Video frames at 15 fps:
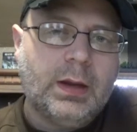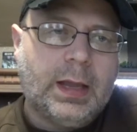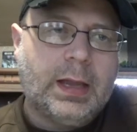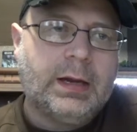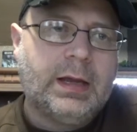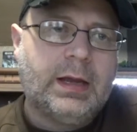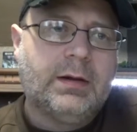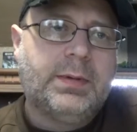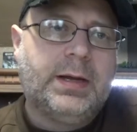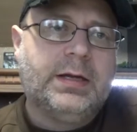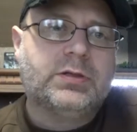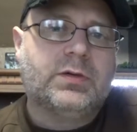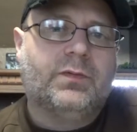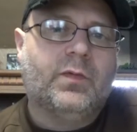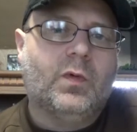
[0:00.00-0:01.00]
and he had a
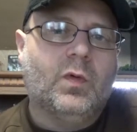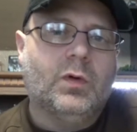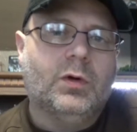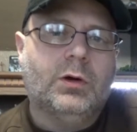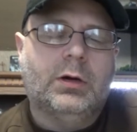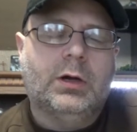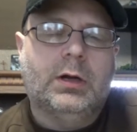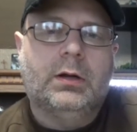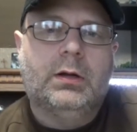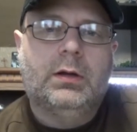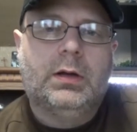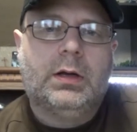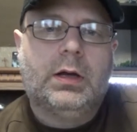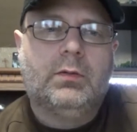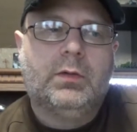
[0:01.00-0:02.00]
Panzer IV,
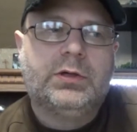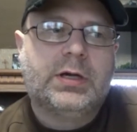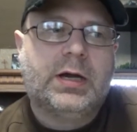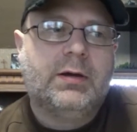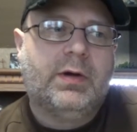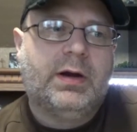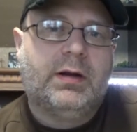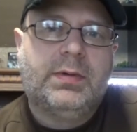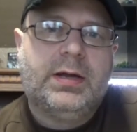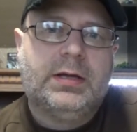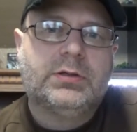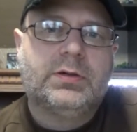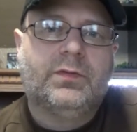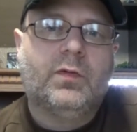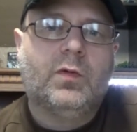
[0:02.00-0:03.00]
which I ran a
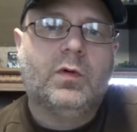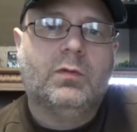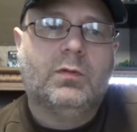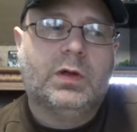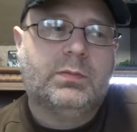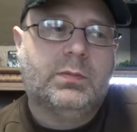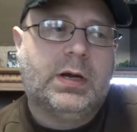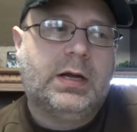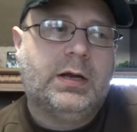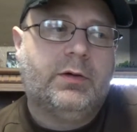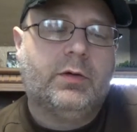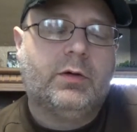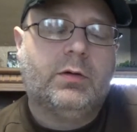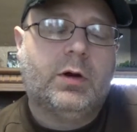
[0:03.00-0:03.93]
Panzer IV with my